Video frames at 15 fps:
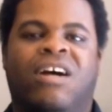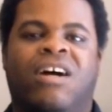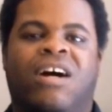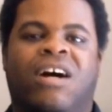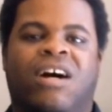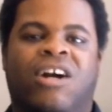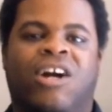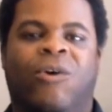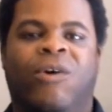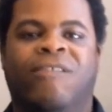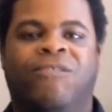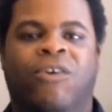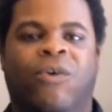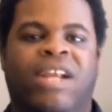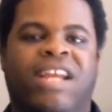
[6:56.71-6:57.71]
uh, going
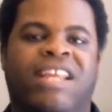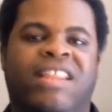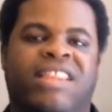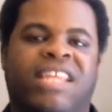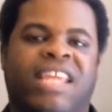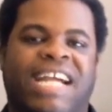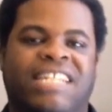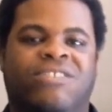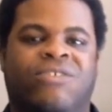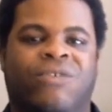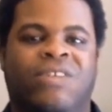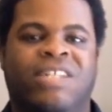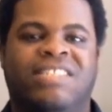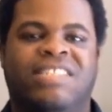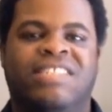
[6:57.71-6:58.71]
forward in
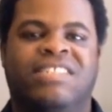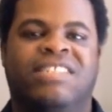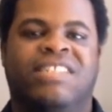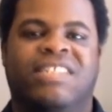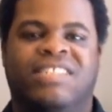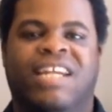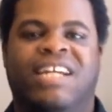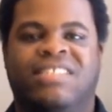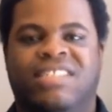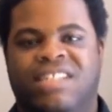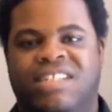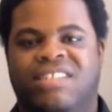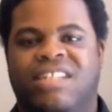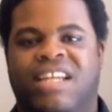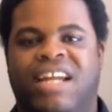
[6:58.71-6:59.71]
theatrical releases, just as
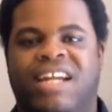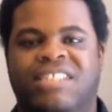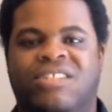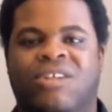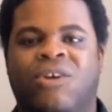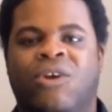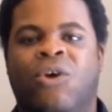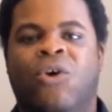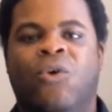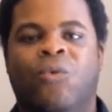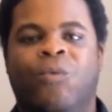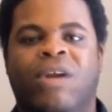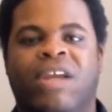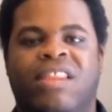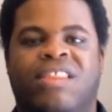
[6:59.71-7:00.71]
he has
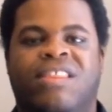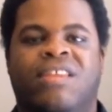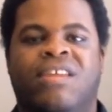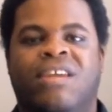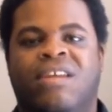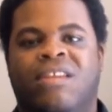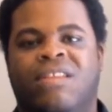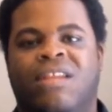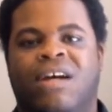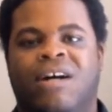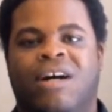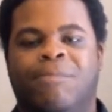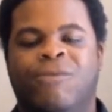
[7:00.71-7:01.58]
with uh,